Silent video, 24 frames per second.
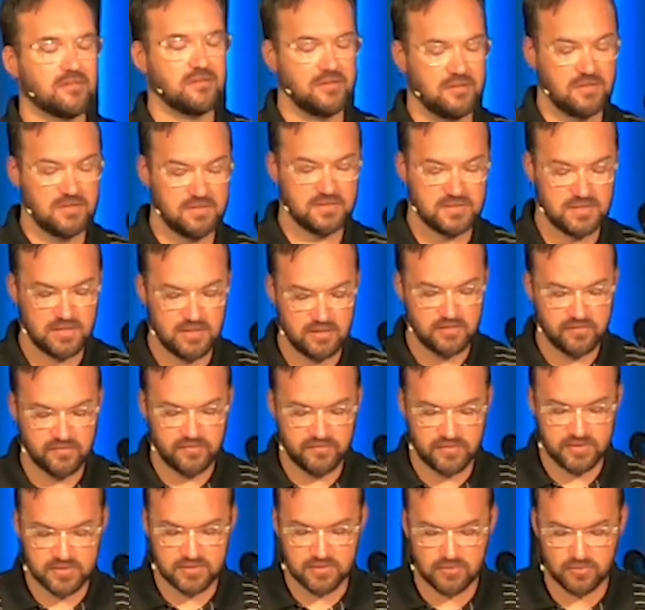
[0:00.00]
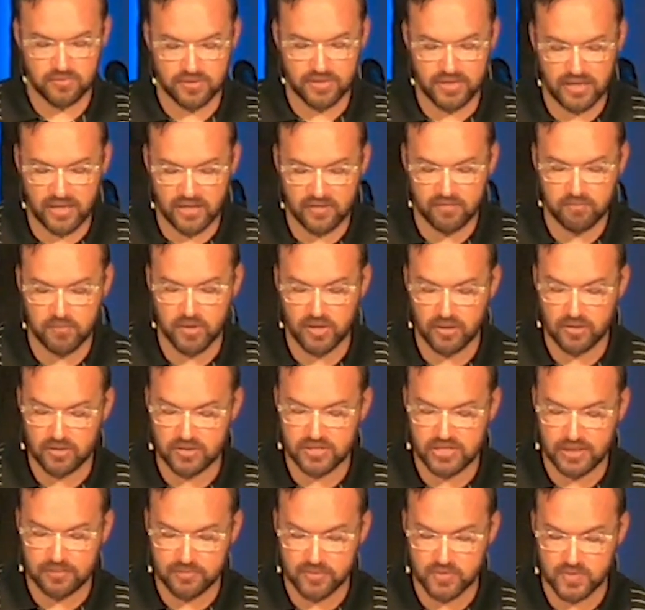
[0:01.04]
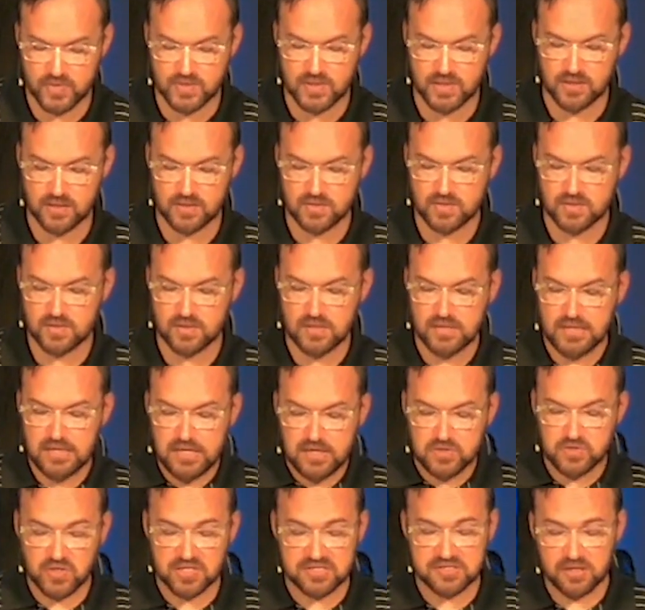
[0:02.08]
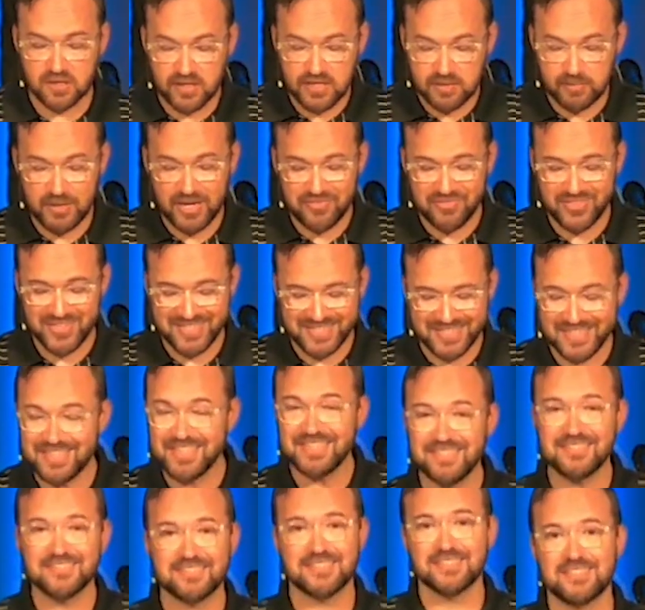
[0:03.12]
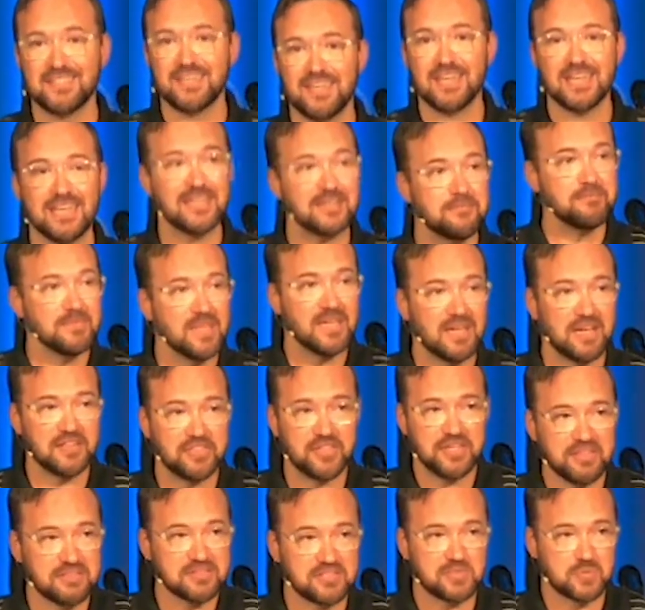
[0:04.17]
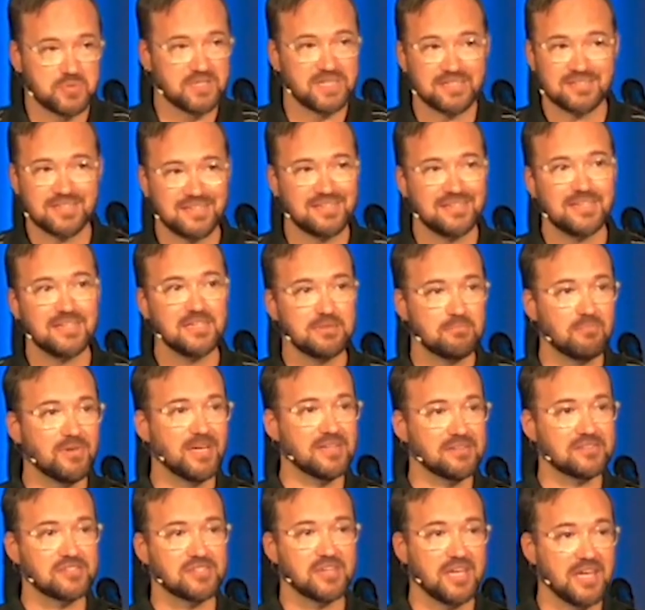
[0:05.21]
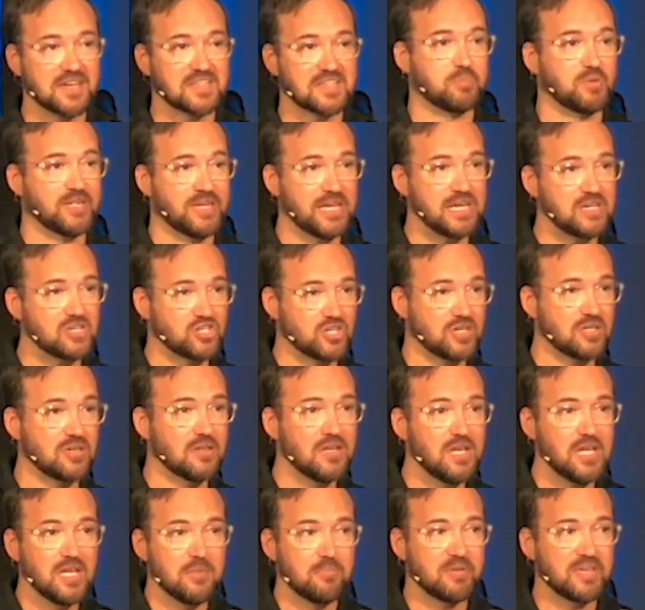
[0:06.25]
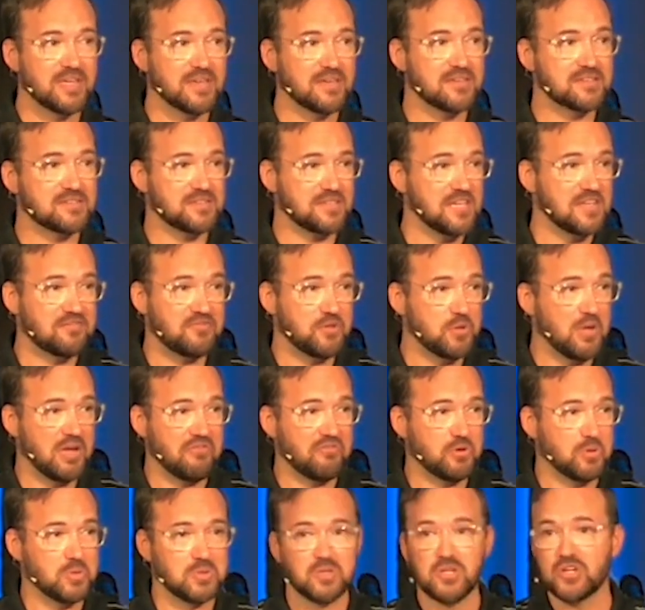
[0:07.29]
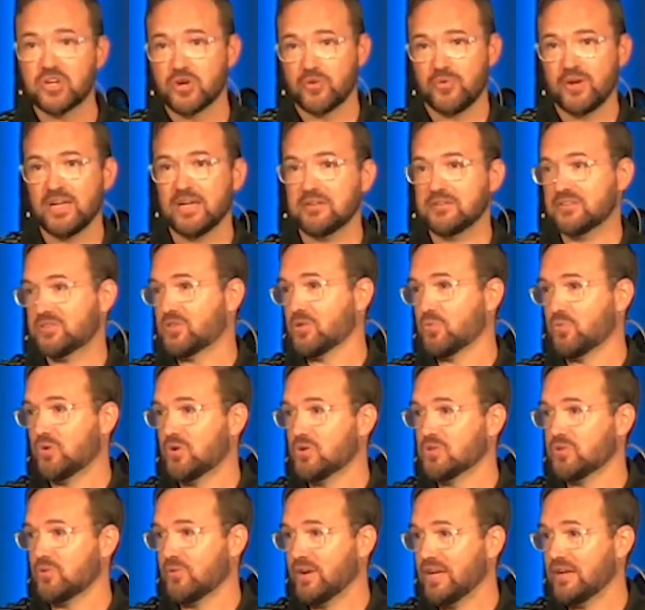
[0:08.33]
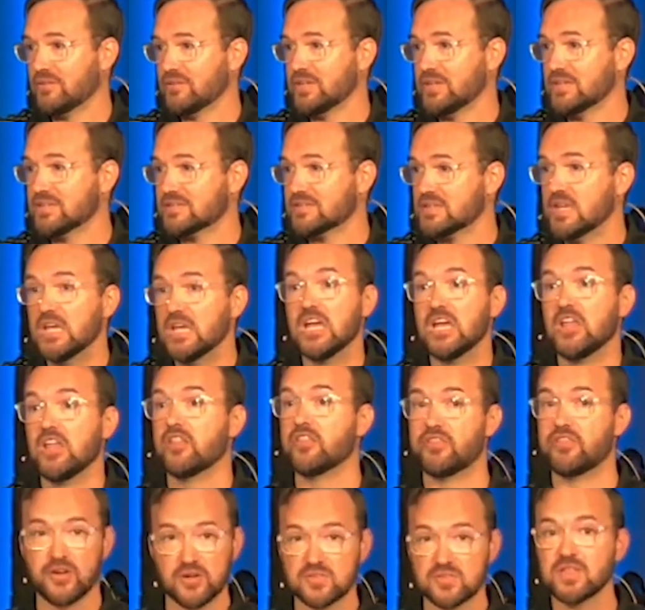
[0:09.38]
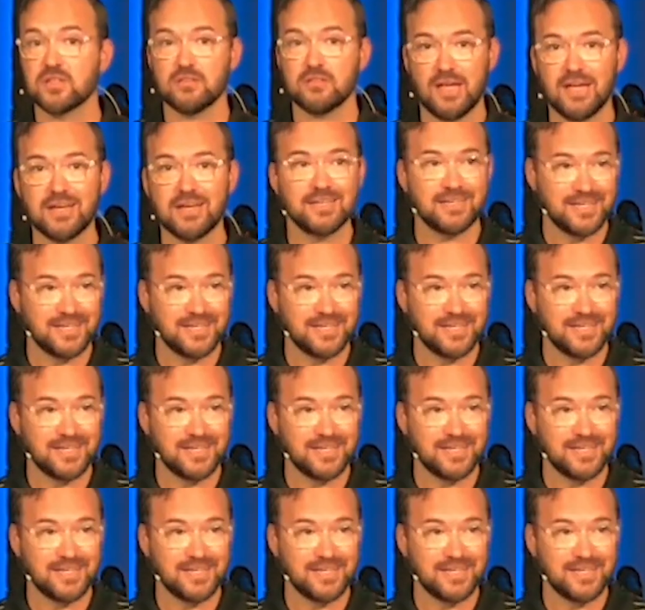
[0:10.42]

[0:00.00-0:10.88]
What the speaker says: instead of the story out of Mark chapter 6. So let's talk about the need today. I think this one doesn't need much explanation because if you ever look around at the world around us, there's a lot of